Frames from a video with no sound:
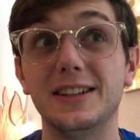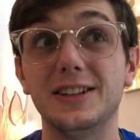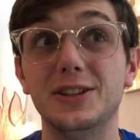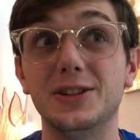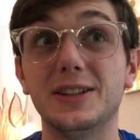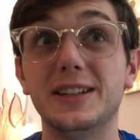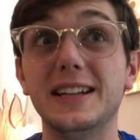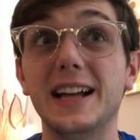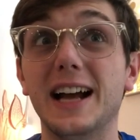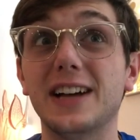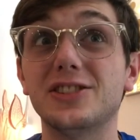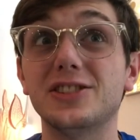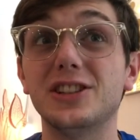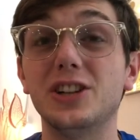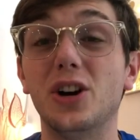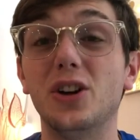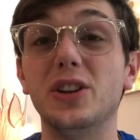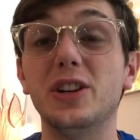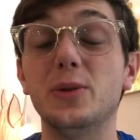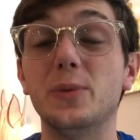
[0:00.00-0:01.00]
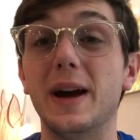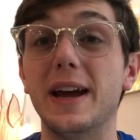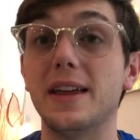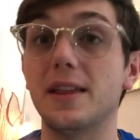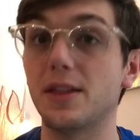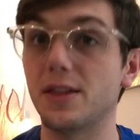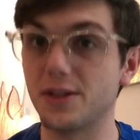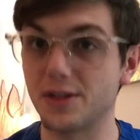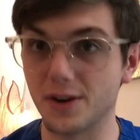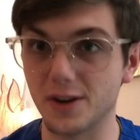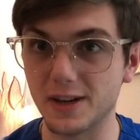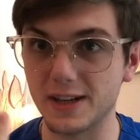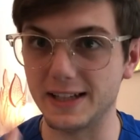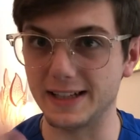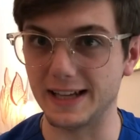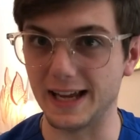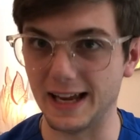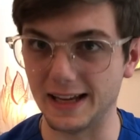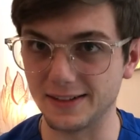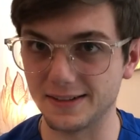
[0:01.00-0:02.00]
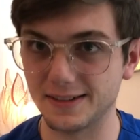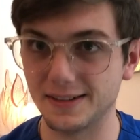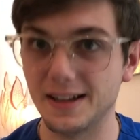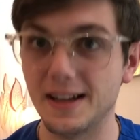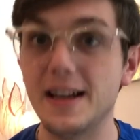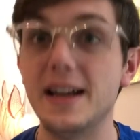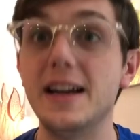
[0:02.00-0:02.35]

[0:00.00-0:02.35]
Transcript: You can actually only wait 30 days.